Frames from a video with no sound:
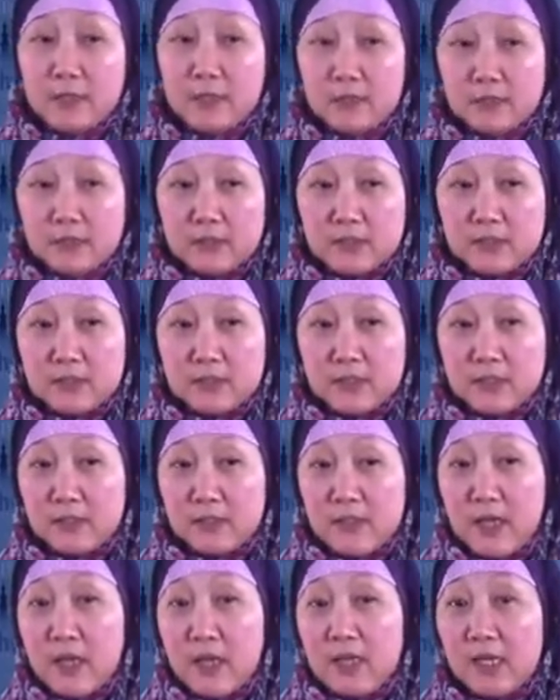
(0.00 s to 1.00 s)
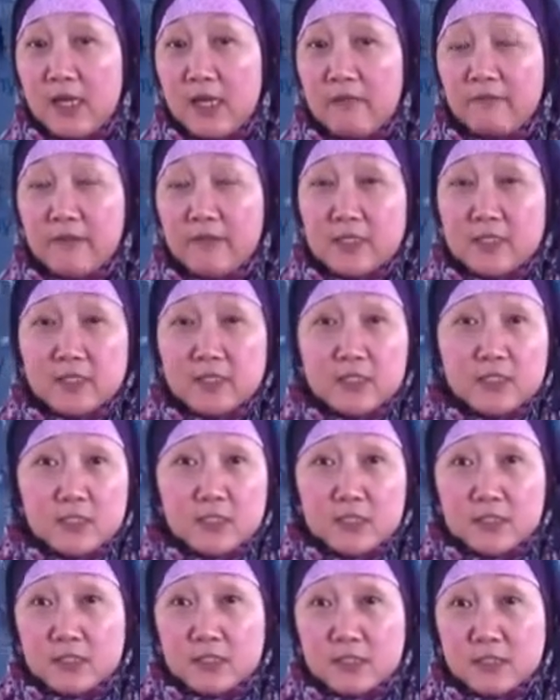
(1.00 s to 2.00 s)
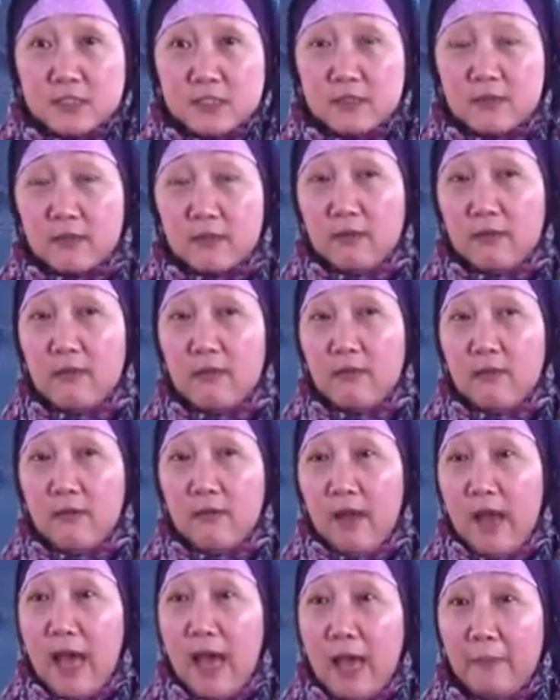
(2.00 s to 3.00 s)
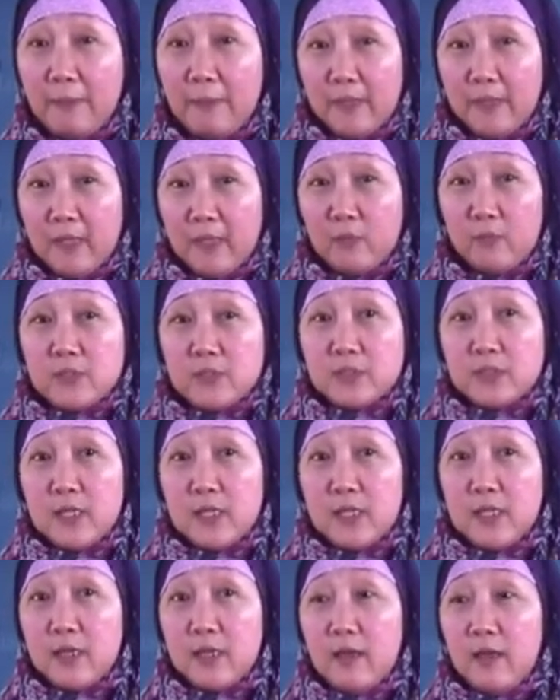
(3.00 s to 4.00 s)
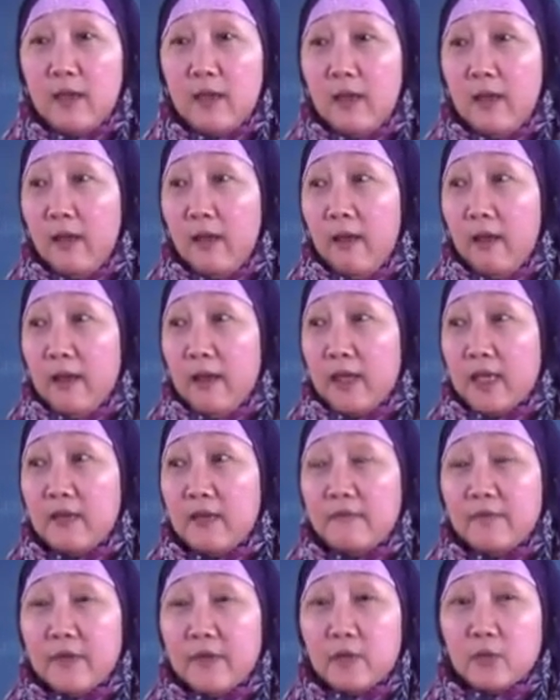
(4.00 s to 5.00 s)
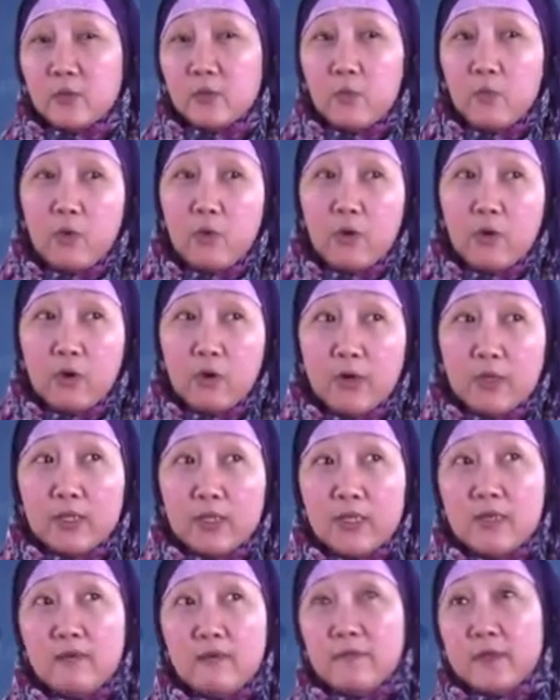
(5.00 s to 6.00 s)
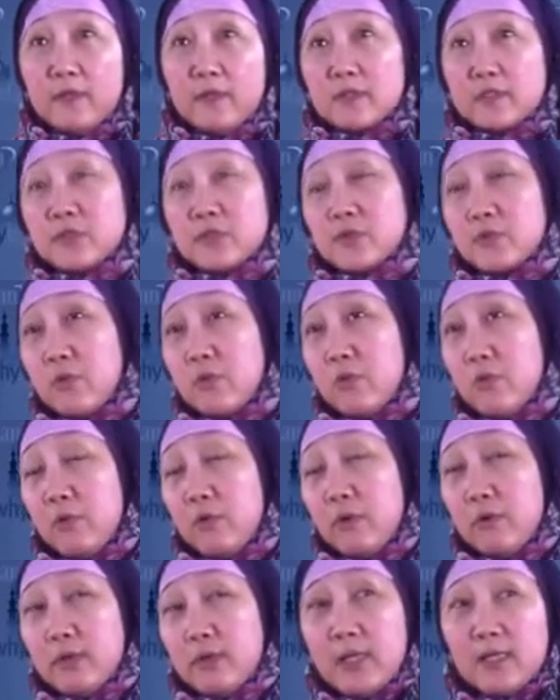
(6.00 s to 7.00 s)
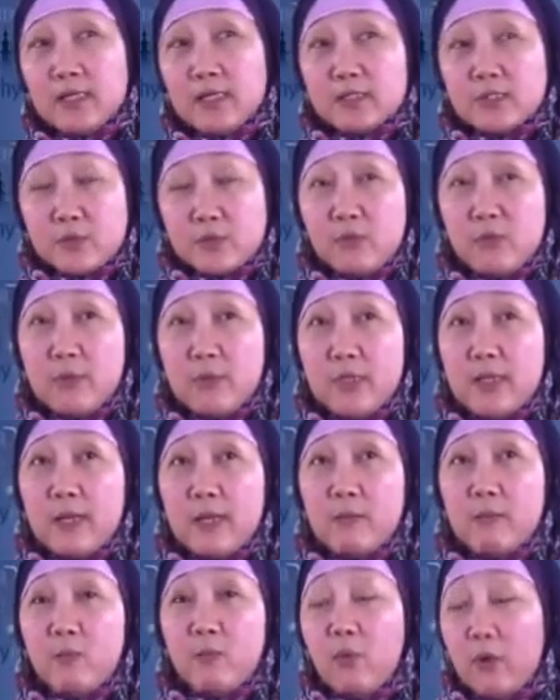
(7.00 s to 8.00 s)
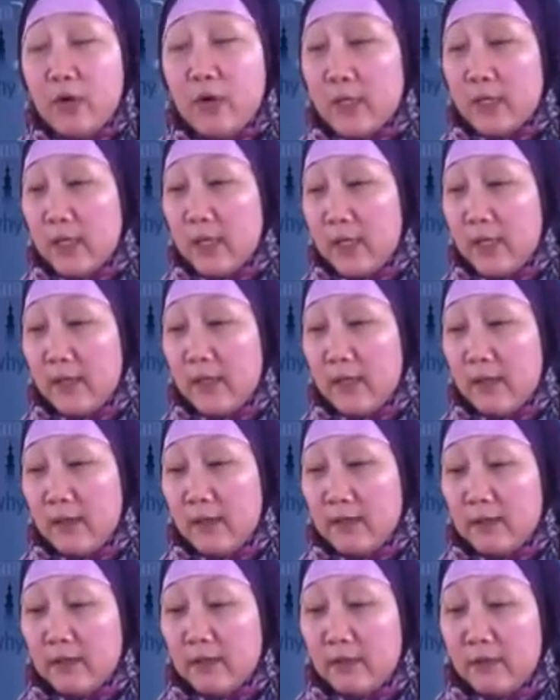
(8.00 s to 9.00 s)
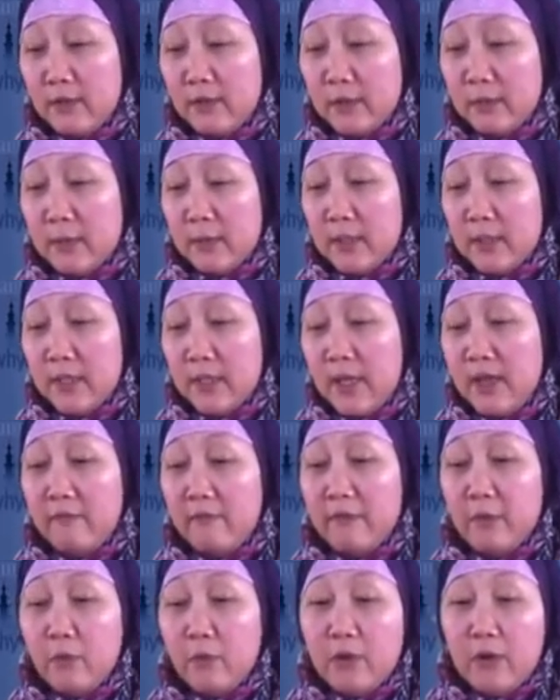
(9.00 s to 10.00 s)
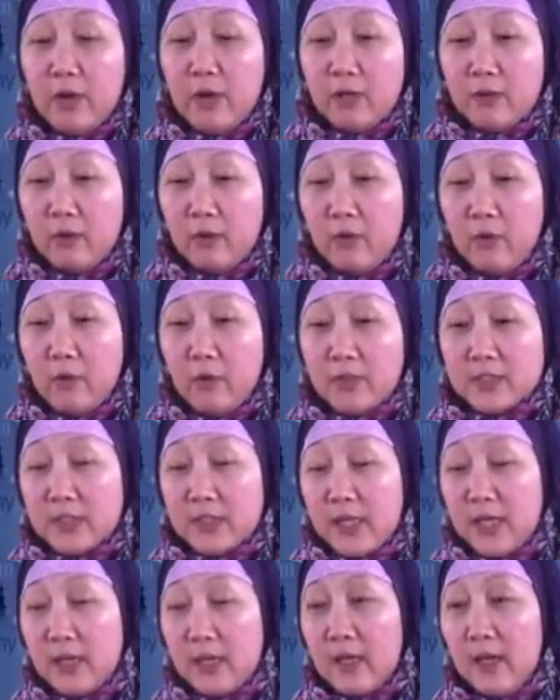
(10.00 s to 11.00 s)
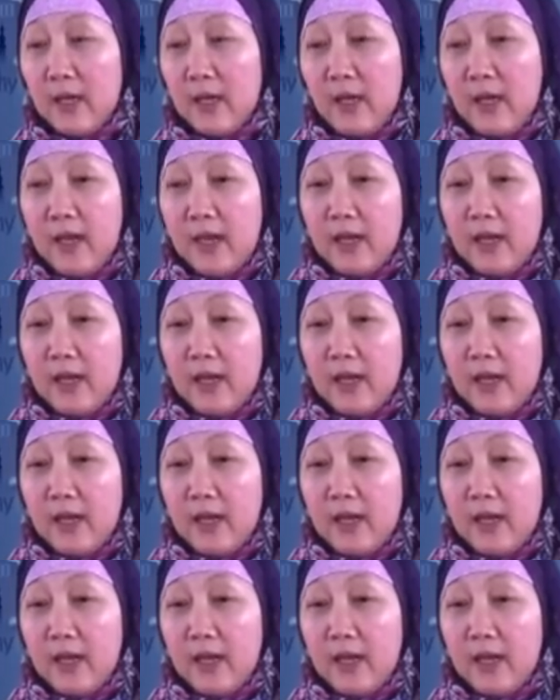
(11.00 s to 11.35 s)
because 9/11 is just happened, and it was like, even at work, even at school, not at school, but I'm working, everywhere I go, I was like,